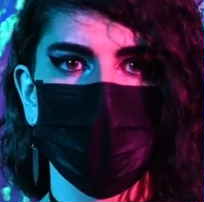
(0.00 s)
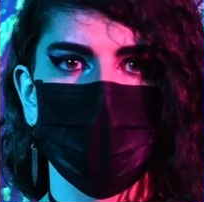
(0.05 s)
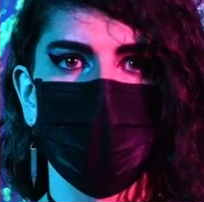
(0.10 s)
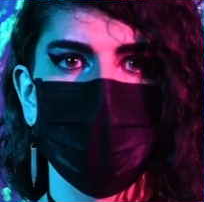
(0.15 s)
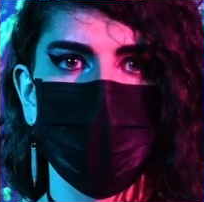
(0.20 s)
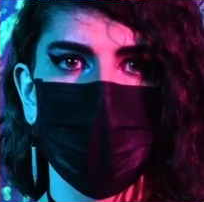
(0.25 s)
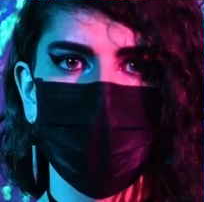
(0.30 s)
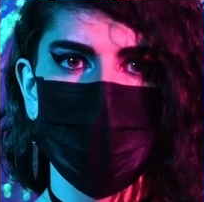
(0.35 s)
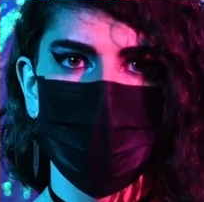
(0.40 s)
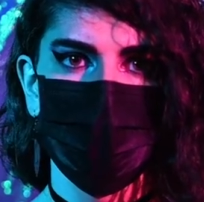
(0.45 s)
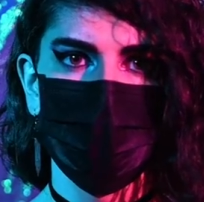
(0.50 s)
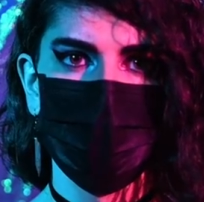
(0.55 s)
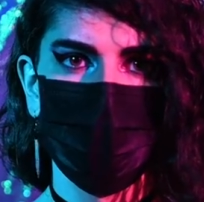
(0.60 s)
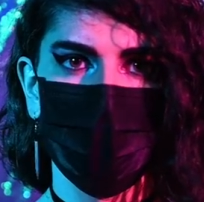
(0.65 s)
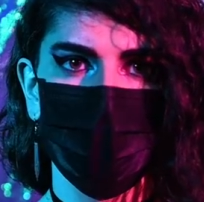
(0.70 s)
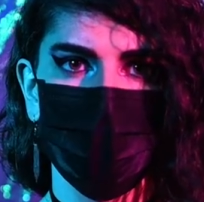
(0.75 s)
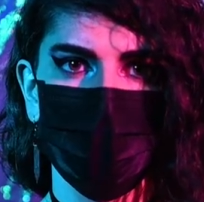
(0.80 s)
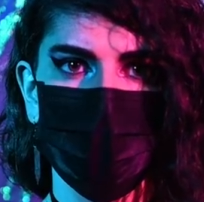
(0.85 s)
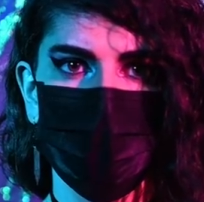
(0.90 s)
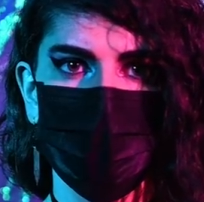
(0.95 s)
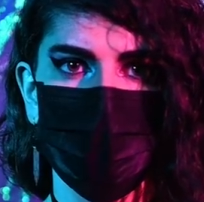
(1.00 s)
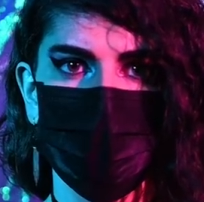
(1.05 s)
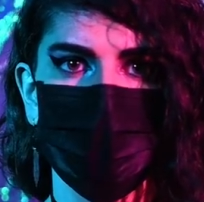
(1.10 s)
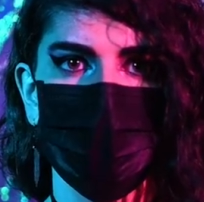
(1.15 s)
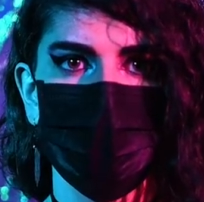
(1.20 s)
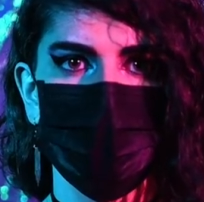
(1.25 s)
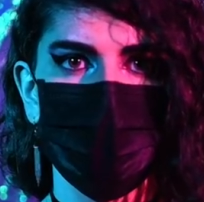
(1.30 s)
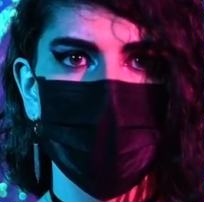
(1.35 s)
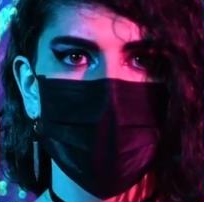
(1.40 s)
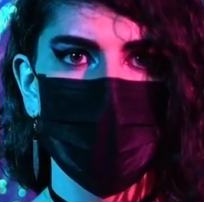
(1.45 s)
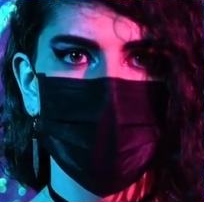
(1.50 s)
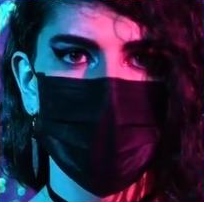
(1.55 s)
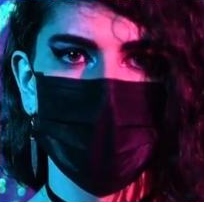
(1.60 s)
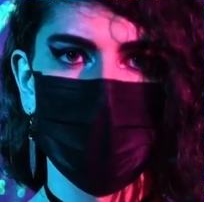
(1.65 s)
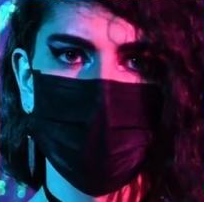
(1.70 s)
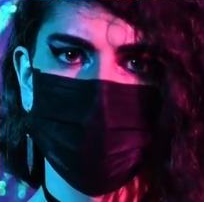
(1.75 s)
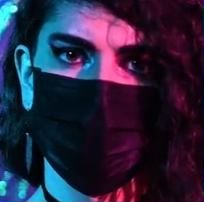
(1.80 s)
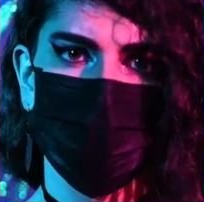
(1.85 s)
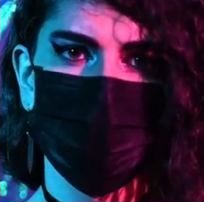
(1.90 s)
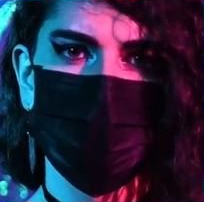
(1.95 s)
With all this in mind, this means not
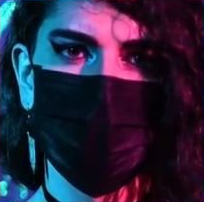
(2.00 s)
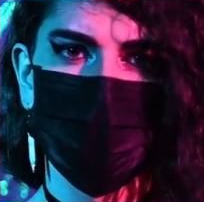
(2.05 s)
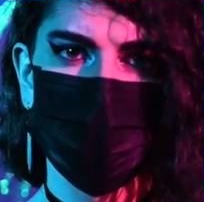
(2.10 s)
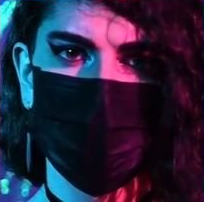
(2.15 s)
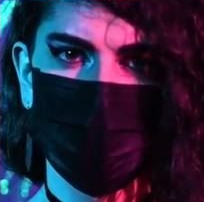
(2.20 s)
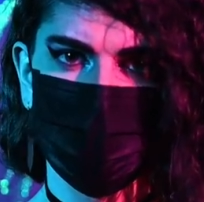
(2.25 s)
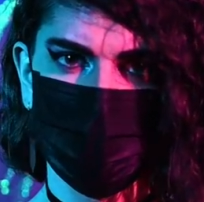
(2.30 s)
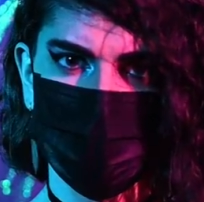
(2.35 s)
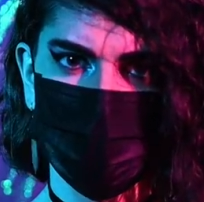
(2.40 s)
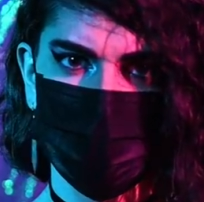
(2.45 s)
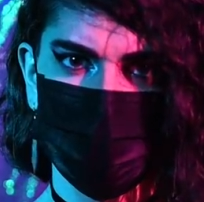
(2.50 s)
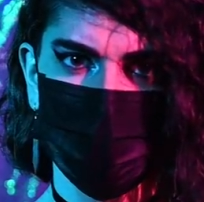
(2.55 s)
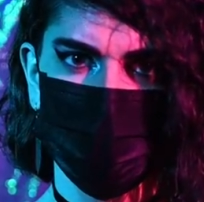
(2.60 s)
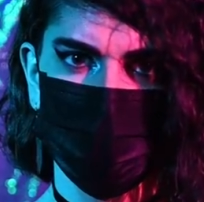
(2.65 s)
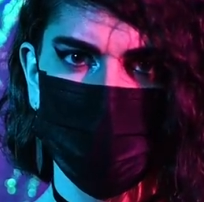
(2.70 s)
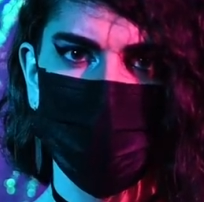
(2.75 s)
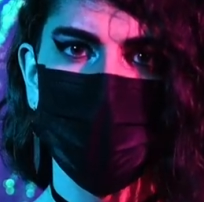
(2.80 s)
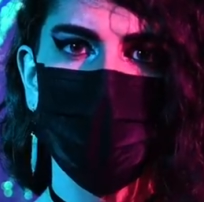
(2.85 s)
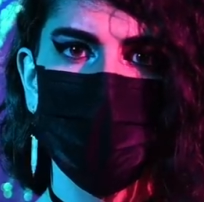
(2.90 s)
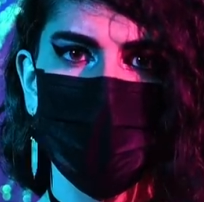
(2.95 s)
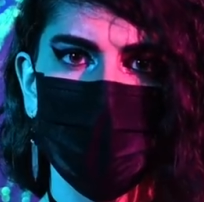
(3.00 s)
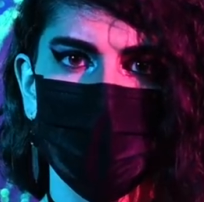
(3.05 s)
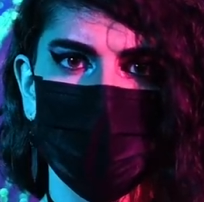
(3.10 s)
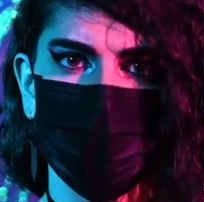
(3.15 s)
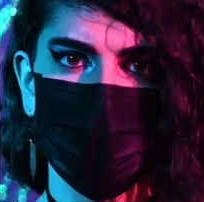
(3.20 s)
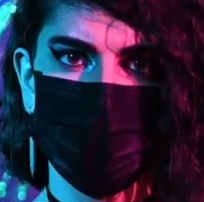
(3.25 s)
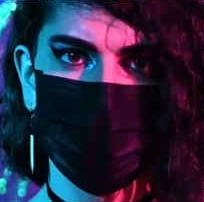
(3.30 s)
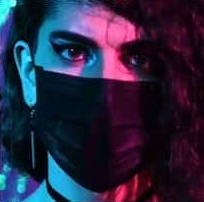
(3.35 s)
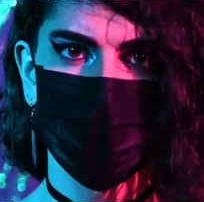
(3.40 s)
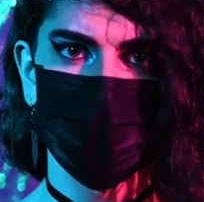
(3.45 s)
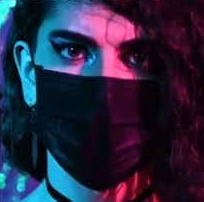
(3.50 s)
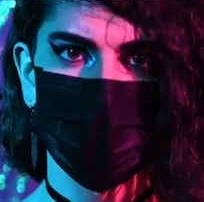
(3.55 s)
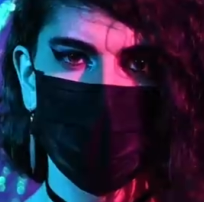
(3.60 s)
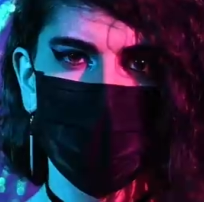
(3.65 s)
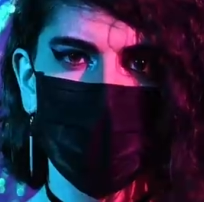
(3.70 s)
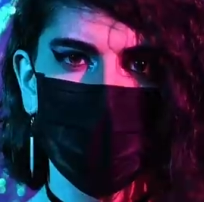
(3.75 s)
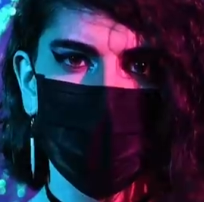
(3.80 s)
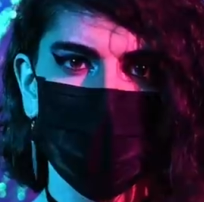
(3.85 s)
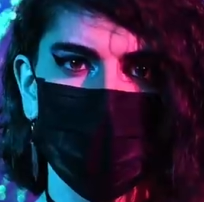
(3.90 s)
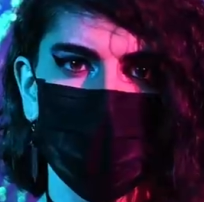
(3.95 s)
only being proficient, but being very
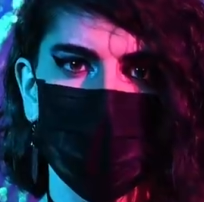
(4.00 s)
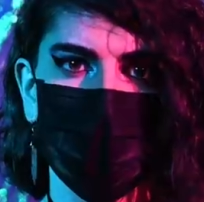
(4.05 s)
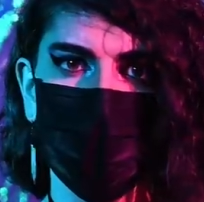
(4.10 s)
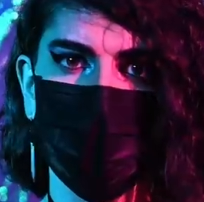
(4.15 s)
quick.